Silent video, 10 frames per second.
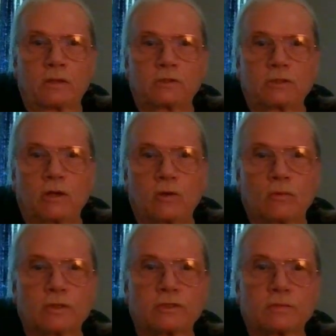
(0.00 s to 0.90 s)

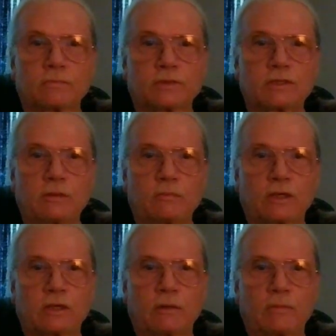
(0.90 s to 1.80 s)
Terrorism seemed to
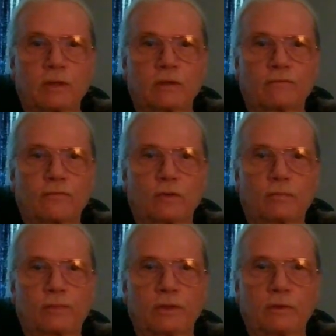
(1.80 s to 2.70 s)
come into full
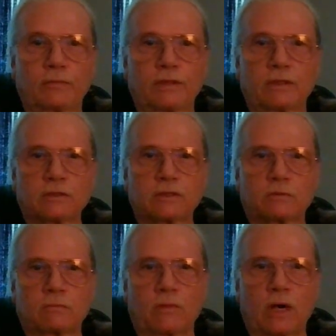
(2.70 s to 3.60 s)
bloom in this
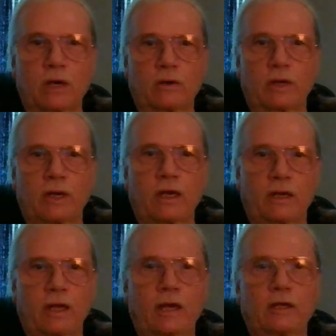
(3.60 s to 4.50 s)
modern day
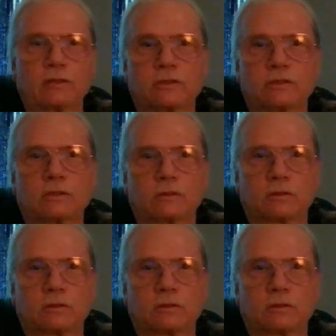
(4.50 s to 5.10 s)
and age,